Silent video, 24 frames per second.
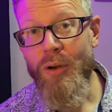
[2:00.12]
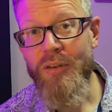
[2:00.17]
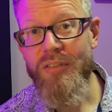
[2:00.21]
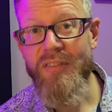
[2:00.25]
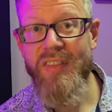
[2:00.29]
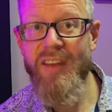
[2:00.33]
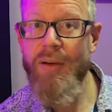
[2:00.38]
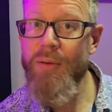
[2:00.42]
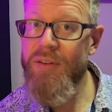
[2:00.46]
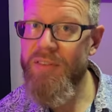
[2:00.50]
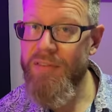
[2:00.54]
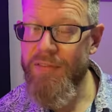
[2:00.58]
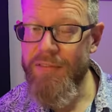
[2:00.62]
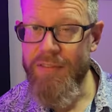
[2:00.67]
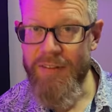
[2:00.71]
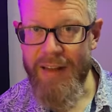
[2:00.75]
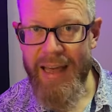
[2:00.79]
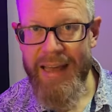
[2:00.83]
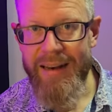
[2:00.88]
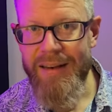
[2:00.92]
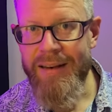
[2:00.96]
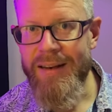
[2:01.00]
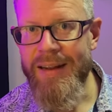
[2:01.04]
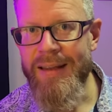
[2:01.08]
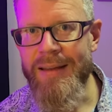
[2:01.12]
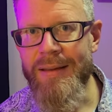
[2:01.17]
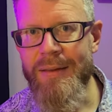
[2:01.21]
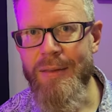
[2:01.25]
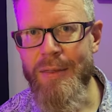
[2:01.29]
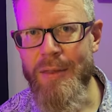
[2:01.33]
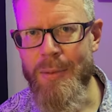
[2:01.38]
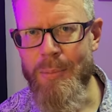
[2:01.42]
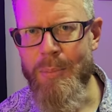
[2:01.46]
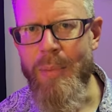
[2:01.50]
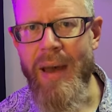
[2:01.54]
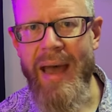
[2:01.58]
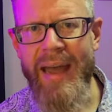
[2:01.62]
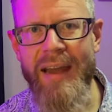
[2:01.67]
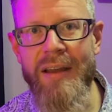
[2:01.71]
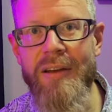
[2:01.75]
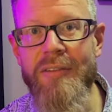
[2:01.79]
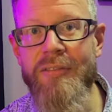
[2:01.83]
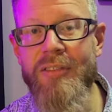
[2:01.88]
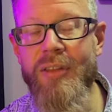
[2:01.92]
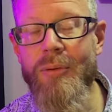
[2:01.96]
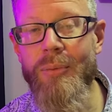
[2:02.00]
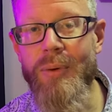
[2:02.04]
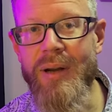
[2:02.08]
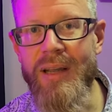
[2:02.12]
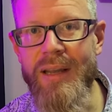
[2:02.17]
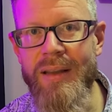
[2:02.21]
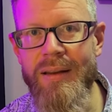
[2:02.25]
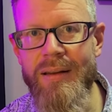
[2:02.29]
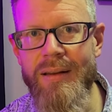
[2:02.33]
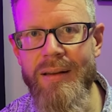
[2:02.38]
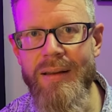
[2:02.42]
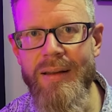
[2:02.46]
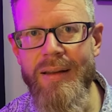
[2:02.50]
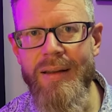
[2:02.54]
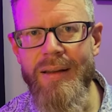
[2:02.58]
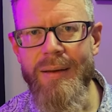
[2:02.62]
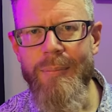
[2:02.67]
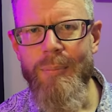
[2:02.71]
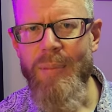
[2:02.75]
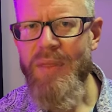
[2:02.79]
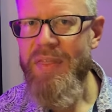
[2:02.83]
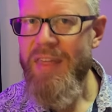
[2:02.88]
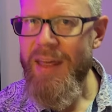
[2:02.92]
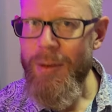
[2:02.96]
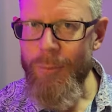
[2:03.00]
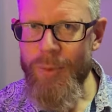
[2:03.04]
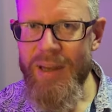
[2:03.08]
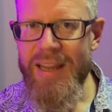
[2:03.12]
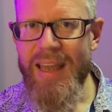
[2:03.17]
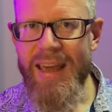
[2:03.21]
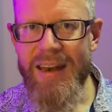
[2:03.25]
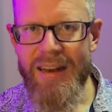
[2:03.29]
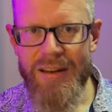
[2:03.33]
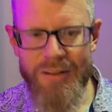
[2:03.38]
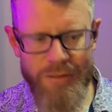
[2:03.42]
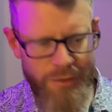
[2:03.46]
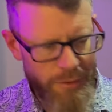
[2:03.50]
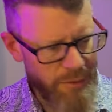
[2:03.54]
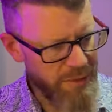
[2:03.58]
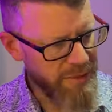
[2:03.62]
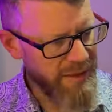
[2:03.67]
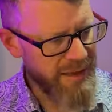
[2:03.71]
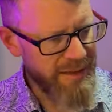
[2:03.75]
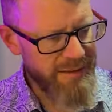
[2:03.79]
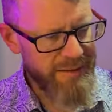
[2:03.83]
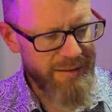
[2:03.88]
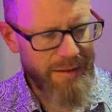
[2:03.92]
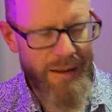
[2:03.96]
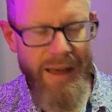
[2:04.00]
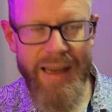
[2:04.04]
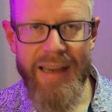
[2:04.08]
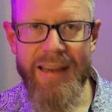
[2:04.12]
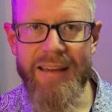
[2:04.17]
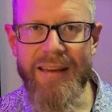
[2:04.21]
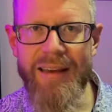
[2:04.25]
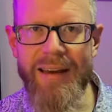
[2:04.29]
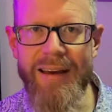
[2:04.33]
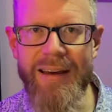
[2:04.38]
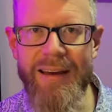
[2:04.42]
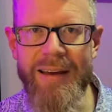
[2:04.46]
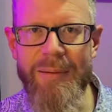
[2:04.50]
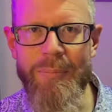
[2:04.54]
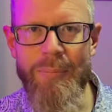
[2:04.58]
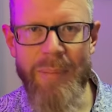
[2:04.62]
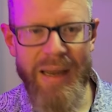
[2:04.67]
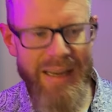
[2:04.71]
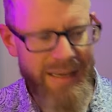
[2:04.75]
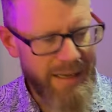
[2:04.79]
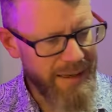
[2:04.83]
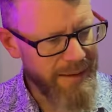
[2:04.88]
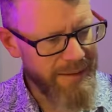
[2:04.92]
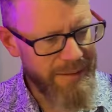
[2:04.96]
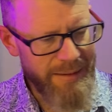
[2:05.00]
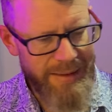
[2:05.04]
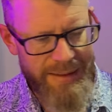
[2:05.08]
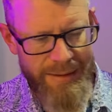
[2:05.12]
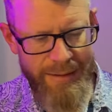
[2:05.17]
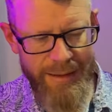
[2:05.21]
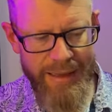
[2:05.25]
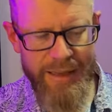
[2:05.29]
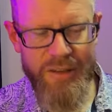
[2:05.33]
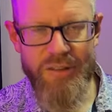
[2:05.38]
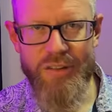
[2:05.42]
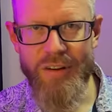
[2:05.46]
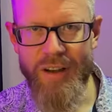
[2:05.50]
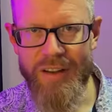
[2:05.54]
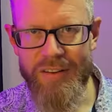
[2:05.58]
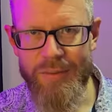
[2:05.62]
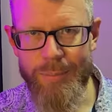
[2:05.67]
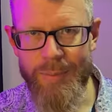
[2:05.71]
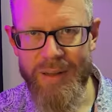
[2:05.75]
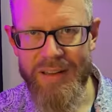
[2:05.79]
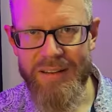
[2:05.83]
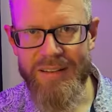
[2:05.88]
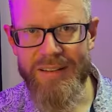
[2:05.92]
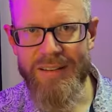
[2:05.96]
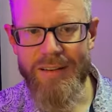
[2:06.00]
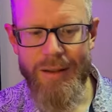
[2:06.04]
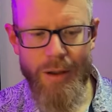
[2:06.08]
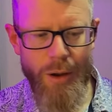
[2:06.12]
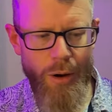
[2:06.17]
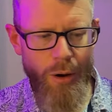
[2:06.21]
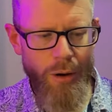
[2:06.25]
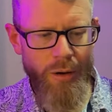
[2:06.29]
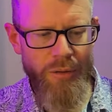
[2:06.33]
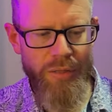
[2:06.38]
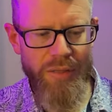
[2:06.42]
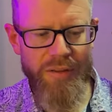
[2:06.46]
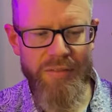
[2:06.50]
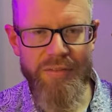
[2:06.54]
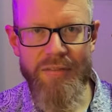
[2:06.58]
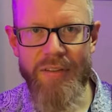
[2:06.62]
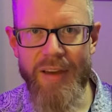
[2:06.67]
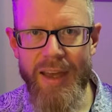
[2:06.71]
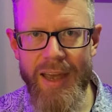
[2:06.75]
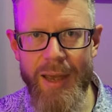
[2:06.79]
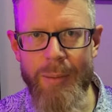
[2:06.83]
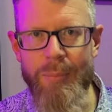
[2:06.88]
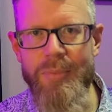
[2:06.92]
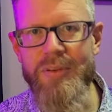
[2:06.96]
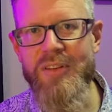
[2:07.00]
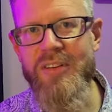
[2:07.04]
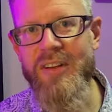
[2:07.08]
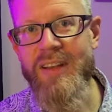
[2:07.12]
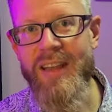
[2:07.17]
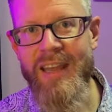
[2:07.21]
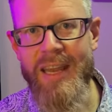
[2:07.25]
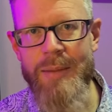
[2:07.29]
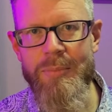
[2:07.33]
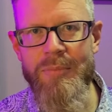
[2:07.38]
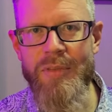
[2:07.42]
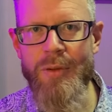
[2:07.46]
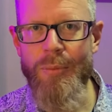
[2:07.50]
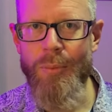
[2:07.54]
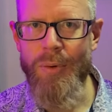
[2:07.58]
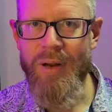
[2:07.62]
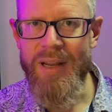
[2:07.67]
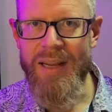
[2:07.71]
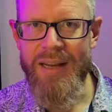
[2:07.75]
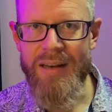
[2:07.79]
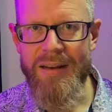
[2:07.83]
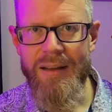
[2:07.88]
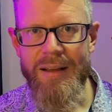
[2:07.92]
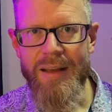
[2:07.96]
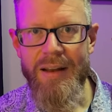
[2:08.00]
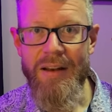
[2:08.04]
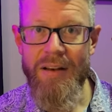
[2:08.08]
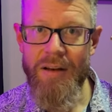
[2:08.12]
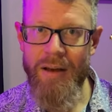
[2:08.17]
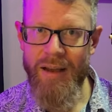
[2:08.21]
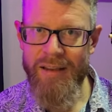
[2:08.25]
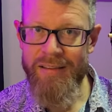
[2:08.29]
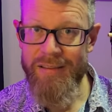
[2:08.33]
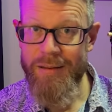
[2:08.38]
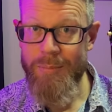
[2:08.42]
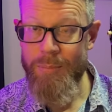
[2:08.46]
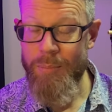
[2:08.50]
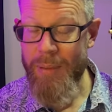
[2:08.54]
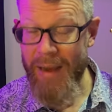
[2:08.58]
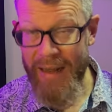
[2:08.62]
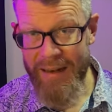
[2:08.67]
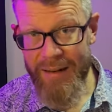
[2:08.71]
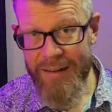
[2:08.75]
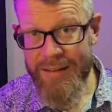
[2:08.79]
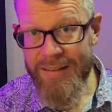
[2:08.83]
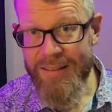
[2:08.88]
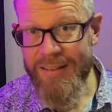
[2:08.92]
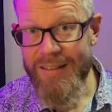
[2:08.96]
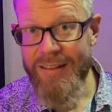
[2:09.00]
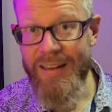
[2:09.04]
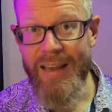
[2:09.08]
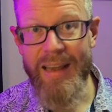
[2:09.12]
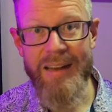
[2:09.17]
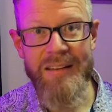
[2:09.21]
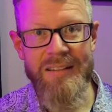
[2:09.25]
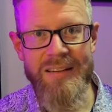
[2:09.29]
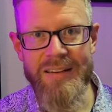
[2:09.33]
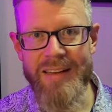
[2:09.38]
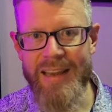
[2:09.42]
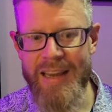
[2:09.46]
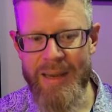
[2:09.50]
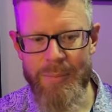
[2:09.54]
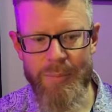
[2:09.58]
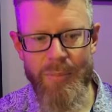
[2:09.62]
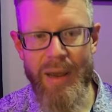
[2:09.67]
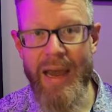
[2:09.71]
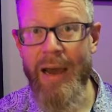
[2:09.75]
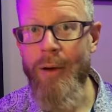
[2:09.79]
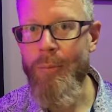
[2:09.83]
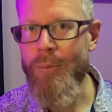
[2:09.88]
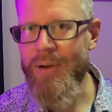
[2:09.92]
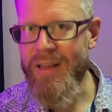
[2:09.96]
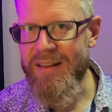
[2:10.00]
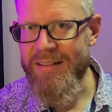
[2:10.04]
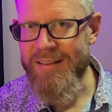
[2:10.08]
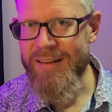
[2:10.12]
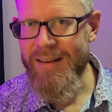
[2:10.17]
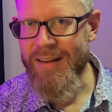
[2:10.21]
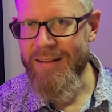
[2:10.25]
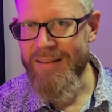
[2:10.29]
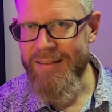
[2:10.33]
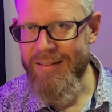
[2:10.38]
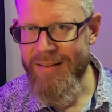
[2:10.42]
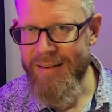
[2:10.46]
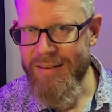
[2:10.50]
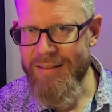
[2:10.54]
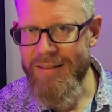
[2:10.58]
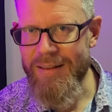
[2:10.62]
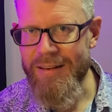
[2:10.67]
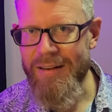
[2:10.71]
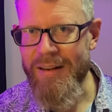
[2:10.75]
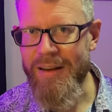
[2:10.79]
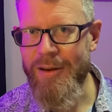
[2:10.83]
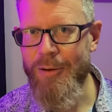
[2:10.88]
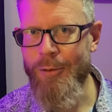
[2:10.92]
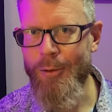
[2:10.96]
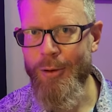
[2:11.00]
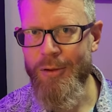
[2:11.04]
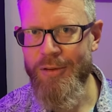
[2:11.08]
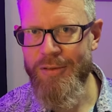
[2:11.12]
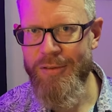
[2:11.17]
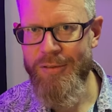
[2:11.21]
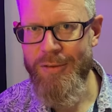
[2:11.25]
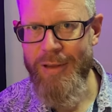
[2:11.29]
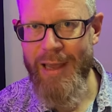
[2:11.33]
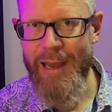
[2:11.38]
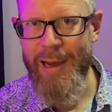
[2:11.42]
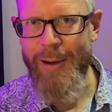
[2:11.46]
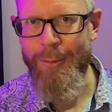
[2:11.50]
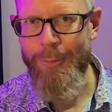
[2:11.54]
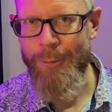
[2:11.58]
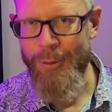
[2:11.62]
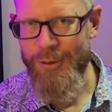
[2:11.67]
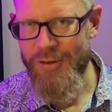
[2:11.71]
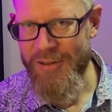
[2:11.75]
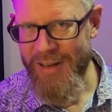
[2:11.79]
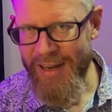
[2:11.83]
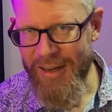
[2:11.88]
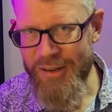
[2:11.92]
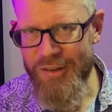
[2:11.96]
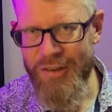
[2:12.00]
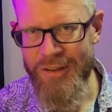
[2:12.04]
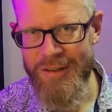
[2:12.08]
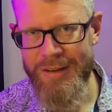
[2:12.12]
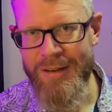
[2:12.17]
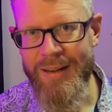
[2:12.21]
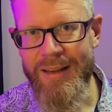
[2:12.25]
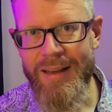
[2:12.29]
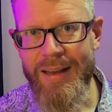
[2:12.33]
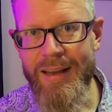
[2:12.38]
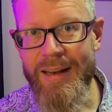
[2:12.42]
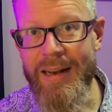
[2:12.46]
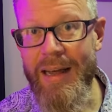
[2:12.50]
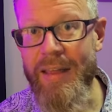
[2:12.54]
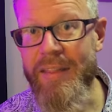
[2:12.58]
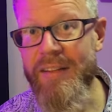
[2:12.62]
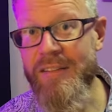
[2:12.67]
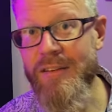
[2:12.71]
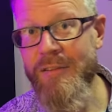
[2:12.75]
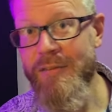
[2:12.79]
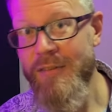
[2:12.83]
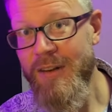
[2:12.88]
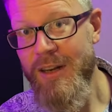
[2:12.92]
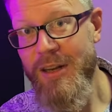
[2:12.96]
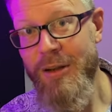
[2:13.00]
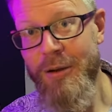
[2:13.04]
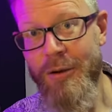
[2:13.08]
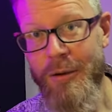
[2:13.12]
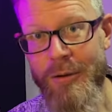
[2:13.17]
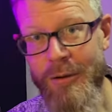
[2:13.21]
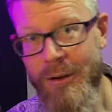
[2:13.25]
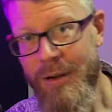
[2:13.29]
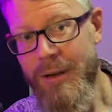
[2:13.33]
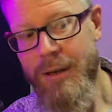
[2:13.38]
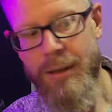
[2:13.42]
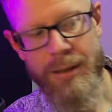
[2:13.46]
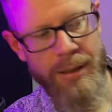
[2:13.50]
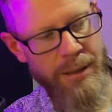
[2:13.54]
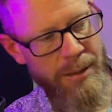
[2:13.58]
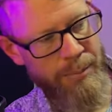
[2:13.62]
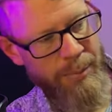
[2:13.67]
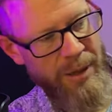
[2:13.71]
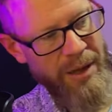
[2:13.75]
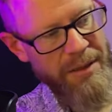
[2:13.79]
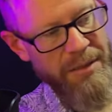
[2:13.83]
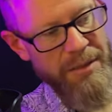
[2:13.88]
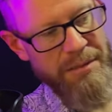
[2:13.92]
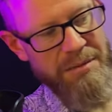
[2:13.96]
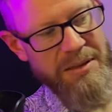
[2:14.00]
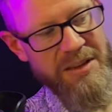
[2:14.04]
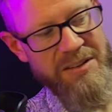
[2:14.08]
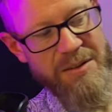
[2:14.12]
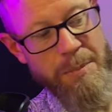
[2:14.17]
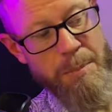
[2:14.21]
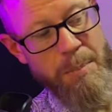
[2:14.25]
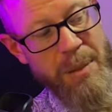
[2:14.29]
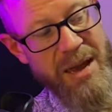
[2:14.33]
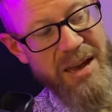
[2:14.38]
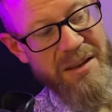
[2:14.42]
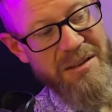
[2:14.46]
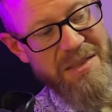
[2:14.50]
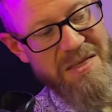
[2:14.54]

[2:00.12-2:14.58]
there is flattening the back of the reed, but then we get into things like making little adjustments on the vamp to keep the reed nice and balanced and to keep our reeds consistent across our rotation. Now, there's a video, it's about